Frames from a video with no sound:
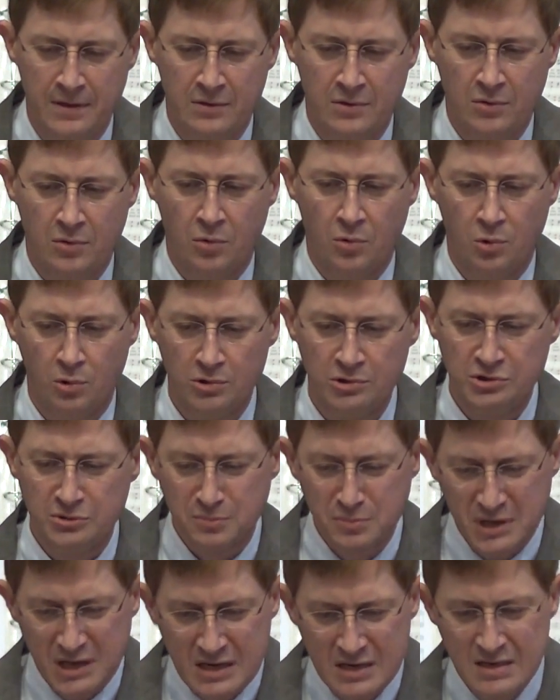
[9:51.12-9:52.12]
or
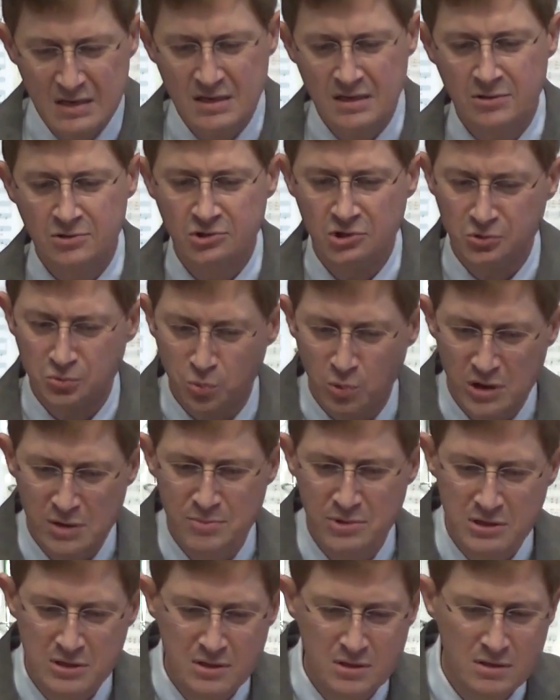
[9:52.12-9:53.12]
demeaning to
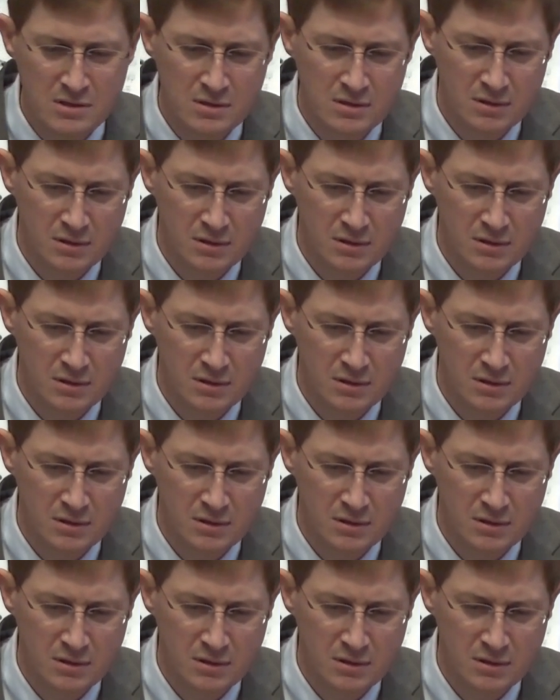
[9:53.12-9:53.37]
women